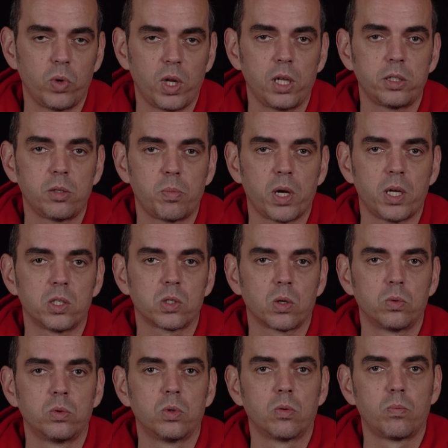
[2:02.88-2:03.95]
really depends
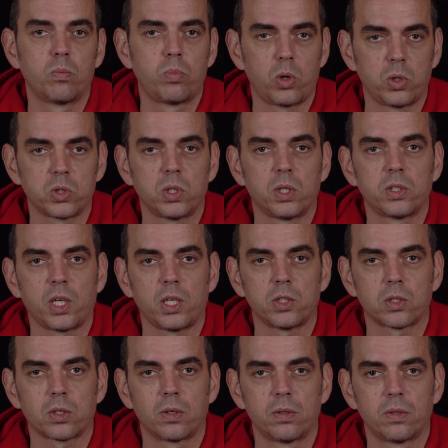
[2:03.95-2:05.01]
on your personal
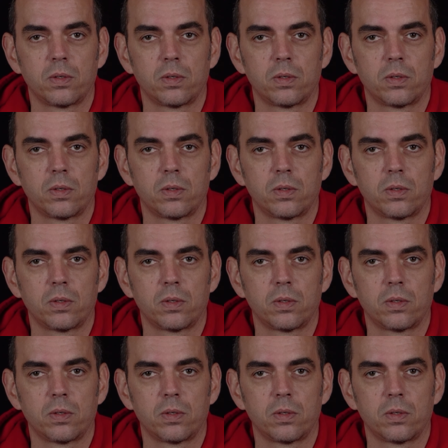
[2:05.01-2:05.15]
taste.